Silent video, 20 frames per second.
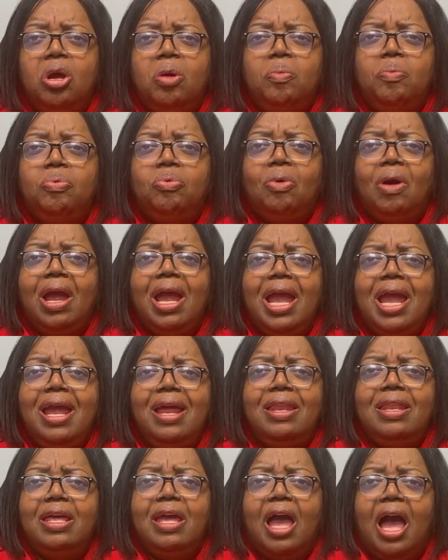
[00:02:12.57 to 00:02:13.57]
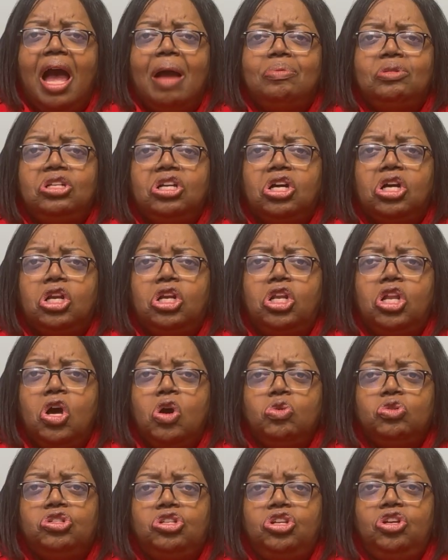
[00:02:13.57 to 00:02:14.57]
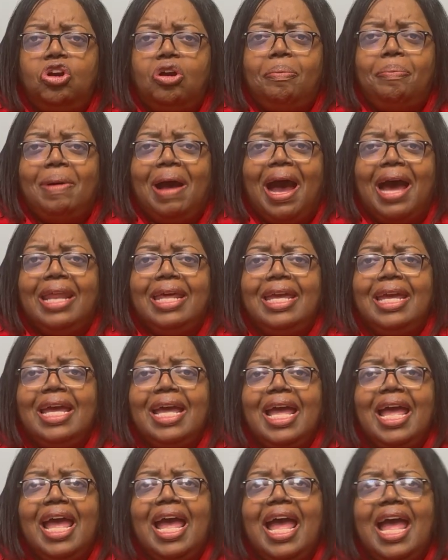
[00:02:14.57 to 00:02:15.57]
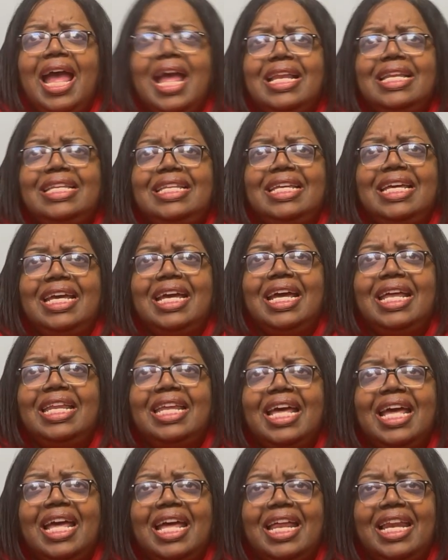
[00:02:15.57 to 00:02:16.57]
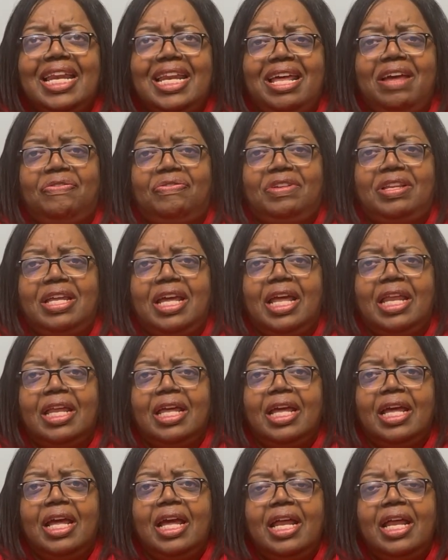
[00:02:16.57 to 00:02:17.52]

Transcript: Bring the object close to your body and then lift it.